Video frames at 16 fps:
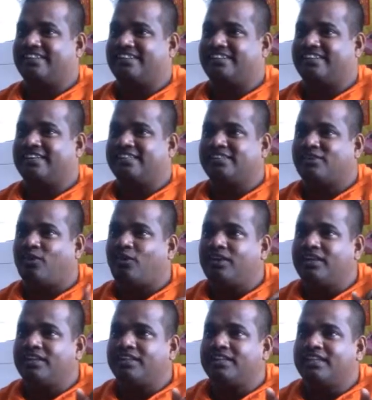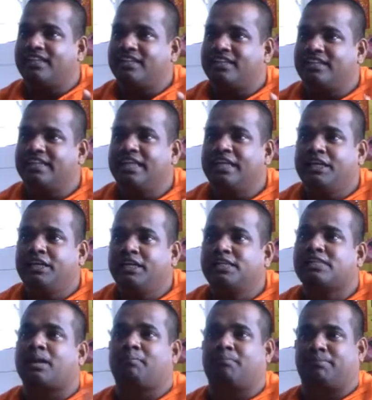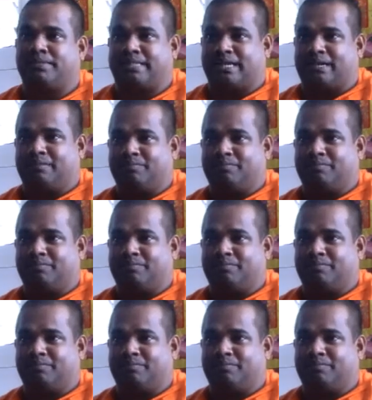That's called Ditti Sampada.